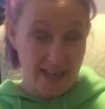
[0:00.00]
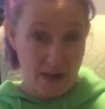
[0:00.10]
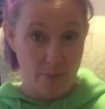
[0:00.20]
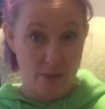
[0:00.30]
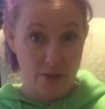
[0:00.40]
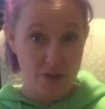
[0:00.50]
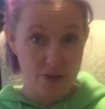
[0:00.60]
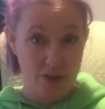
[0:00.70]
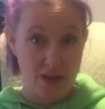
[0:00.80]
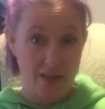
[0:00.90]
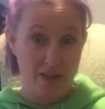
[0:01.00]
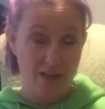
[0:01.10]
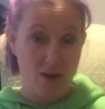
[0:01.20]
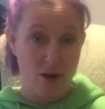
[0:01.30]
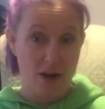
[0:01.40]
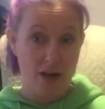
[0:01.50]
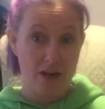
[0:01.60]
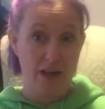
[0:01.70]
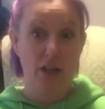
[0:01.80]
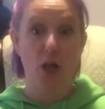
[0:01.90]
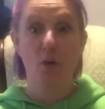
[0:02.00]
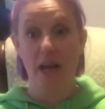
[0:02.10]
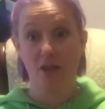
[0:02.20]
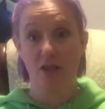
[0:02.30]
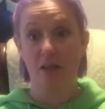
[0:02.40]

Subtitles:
numbers are location.